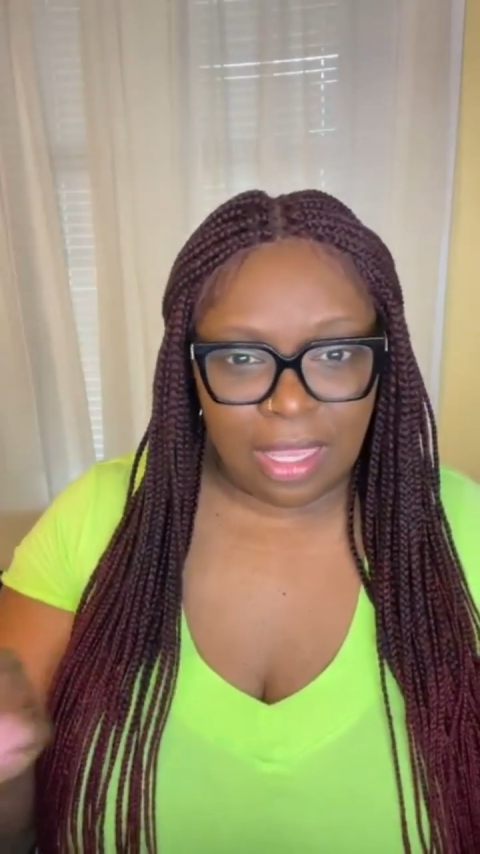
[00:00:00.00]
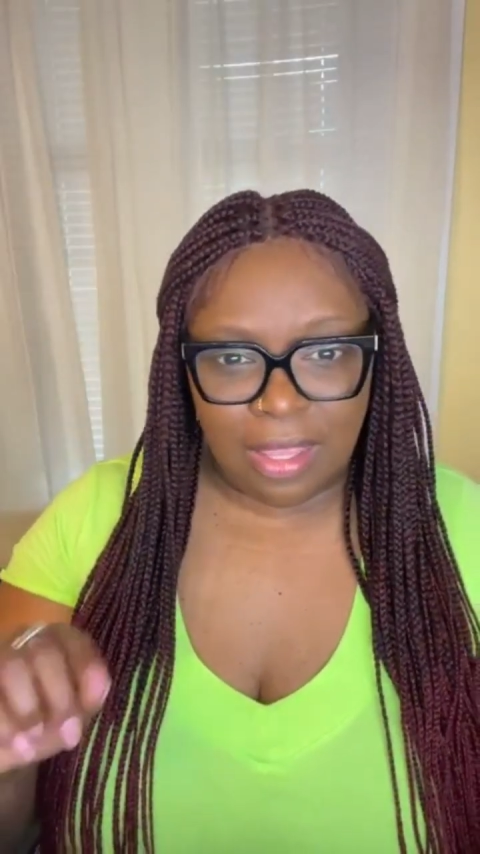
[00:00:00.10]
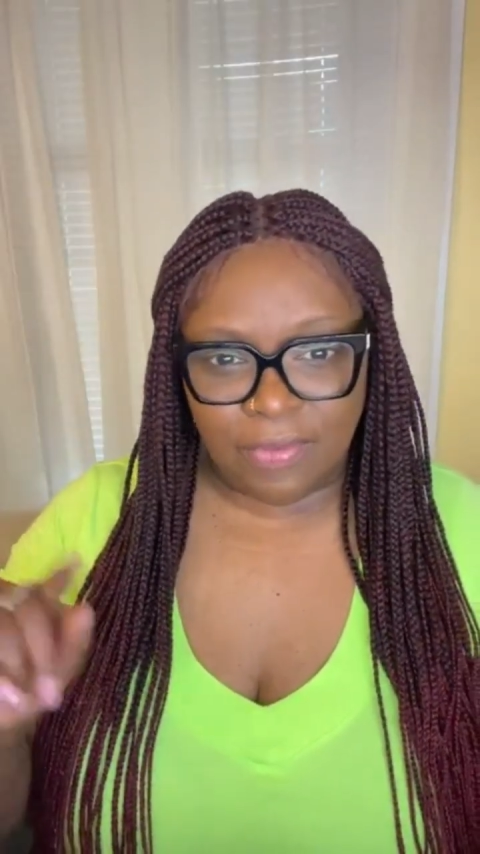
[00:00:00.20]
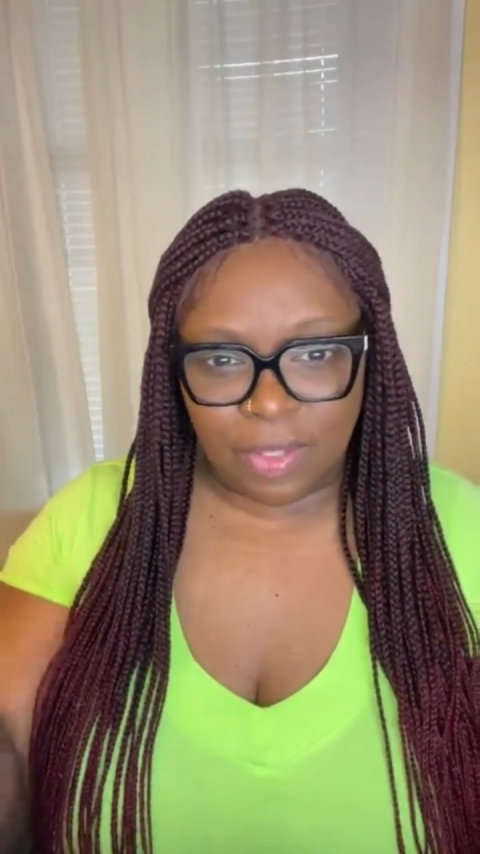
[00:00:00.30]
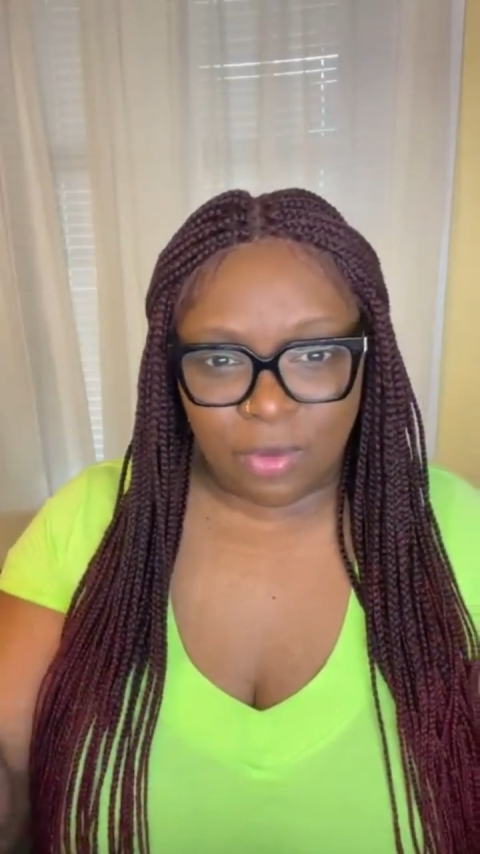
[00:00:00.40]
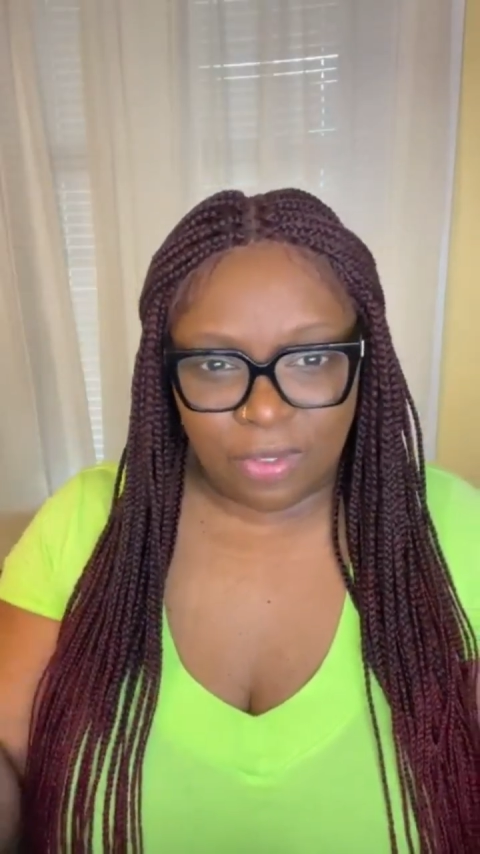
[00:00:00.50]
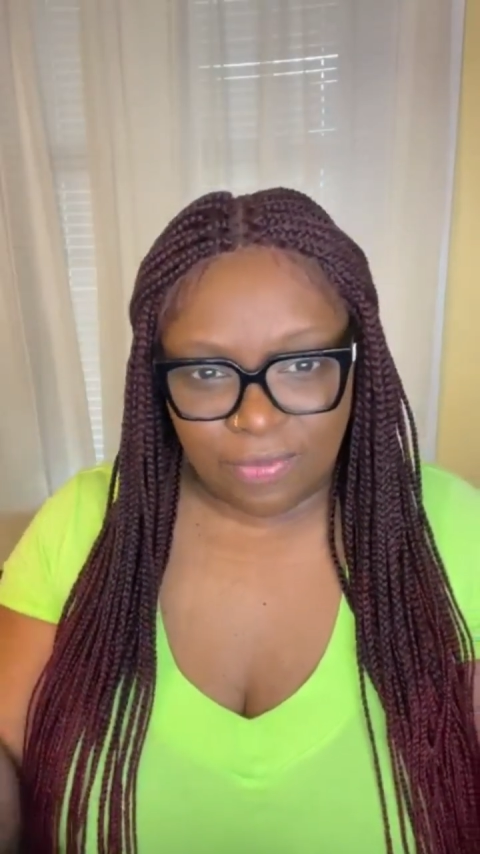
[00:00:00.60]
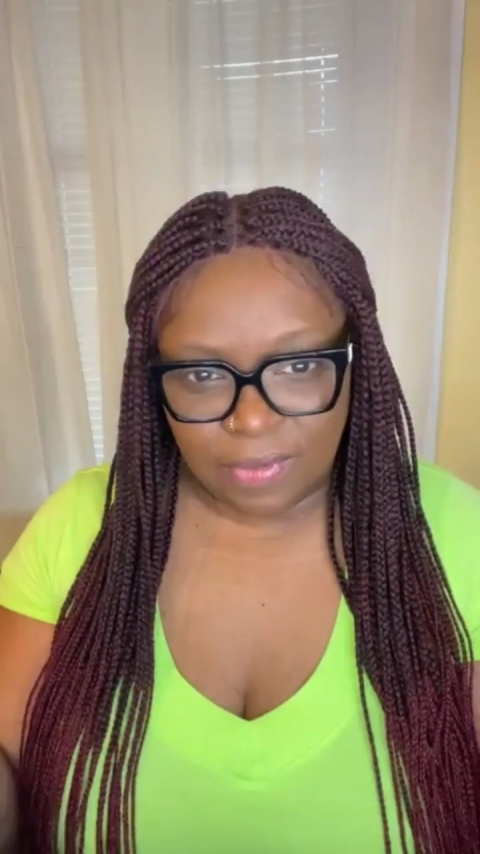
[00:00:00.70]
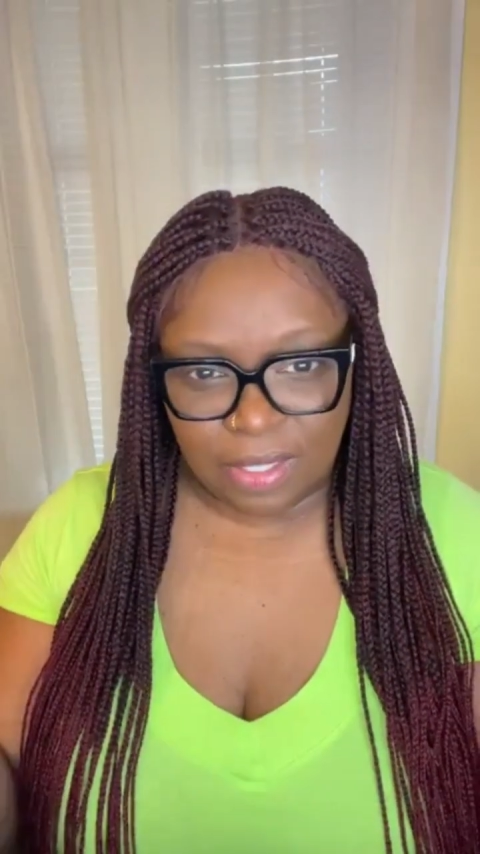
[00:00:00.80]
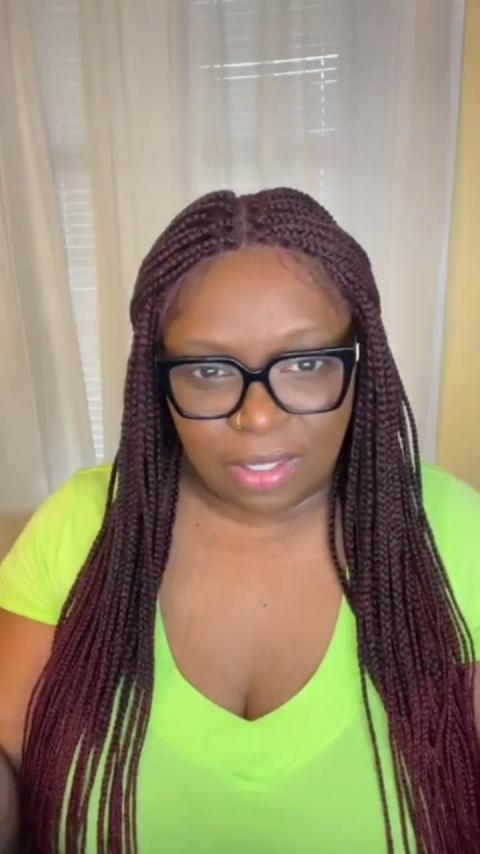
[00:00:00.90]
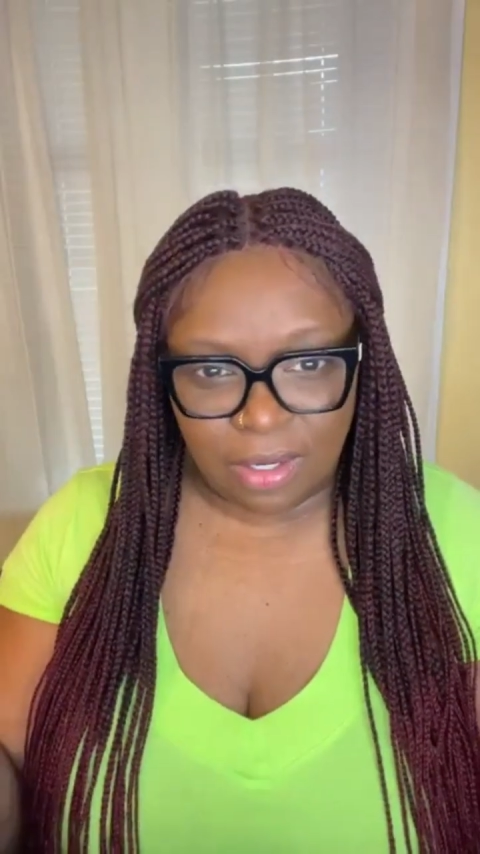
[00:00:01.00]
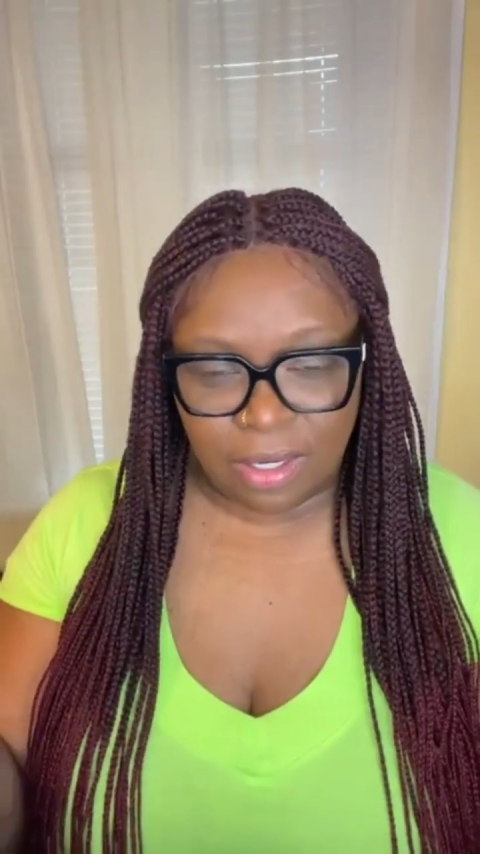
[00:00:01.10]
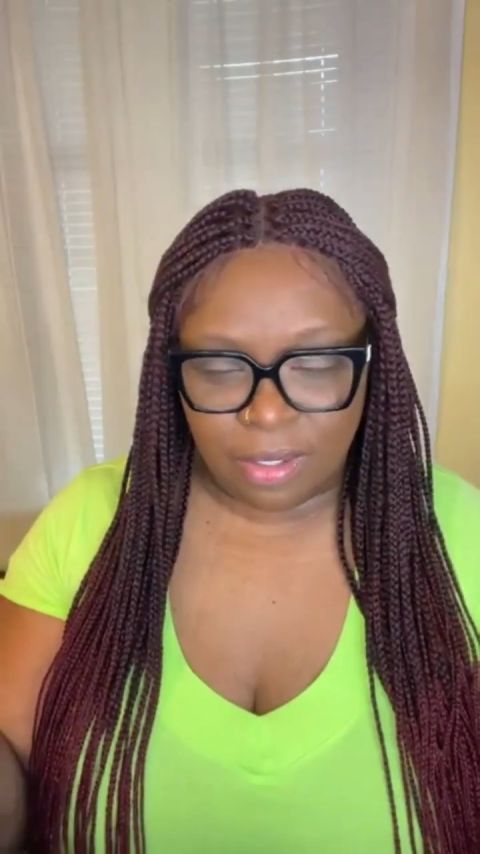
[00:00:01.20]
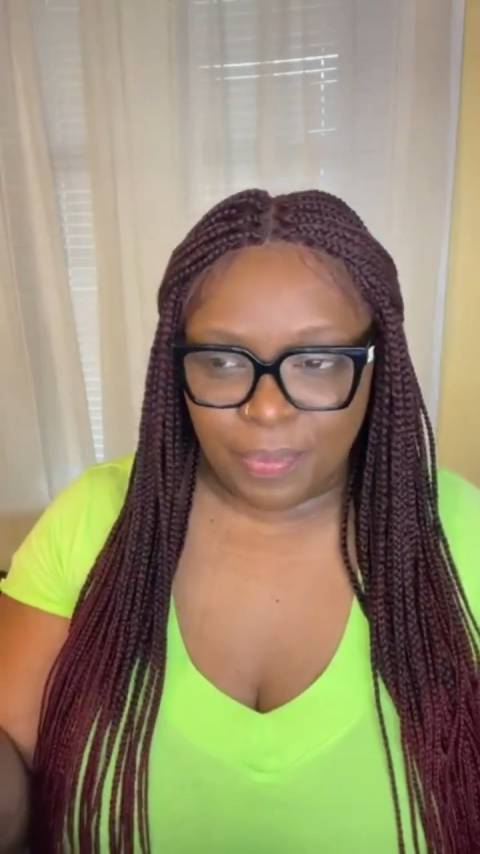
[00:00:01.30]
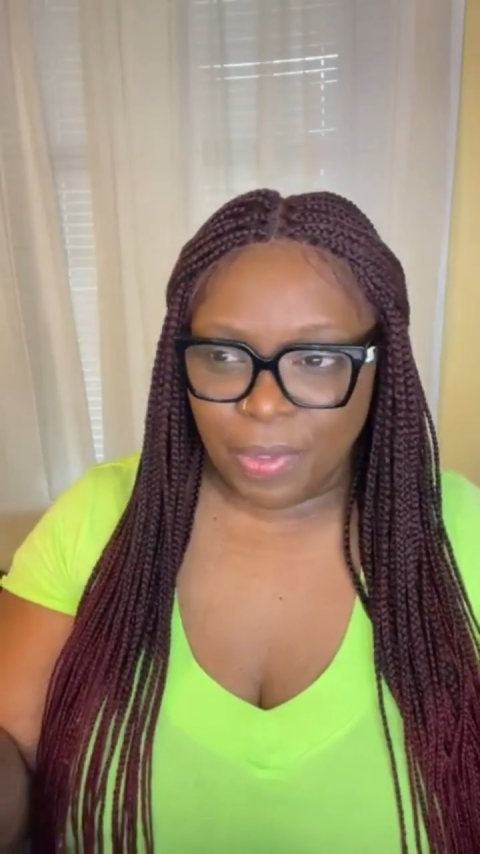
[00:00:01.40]
And if I go to visit
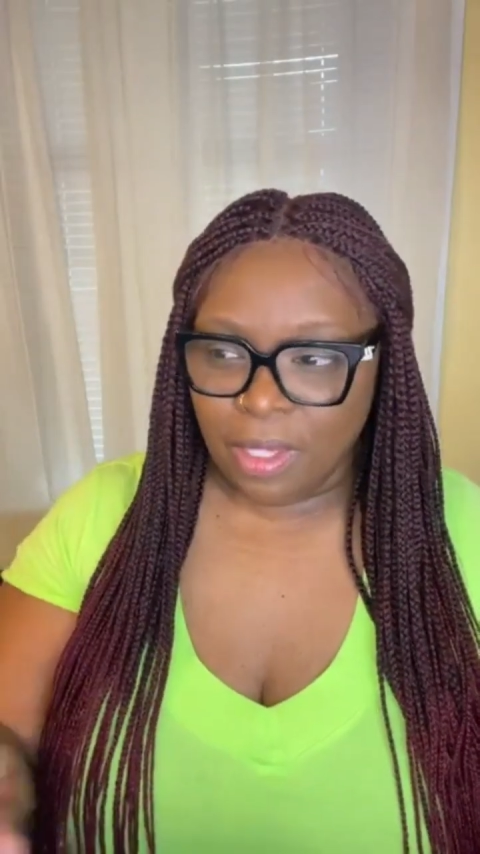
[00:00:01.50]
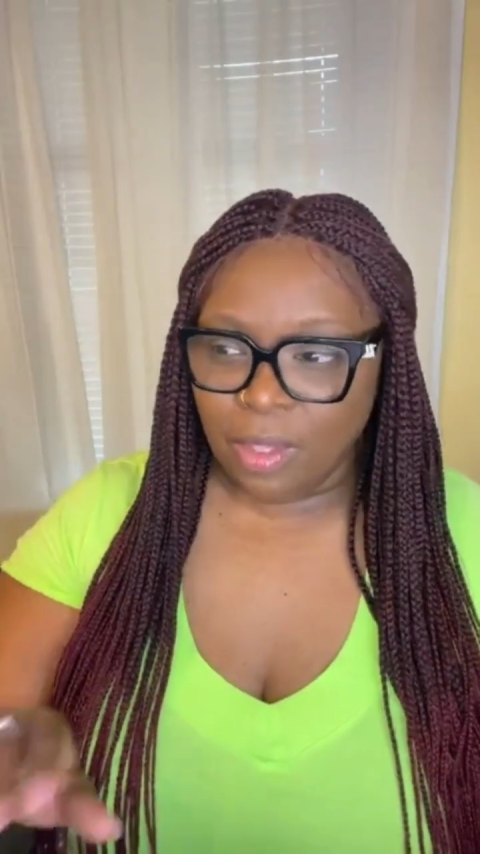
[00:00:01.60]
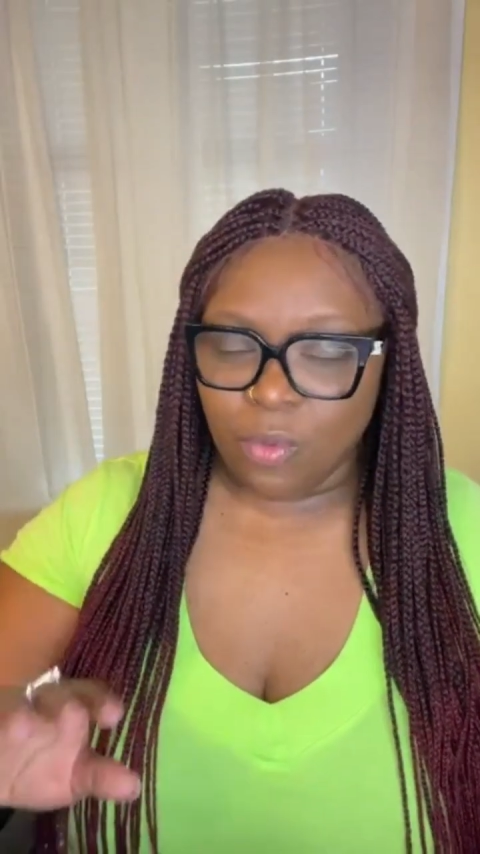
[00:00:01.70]
her,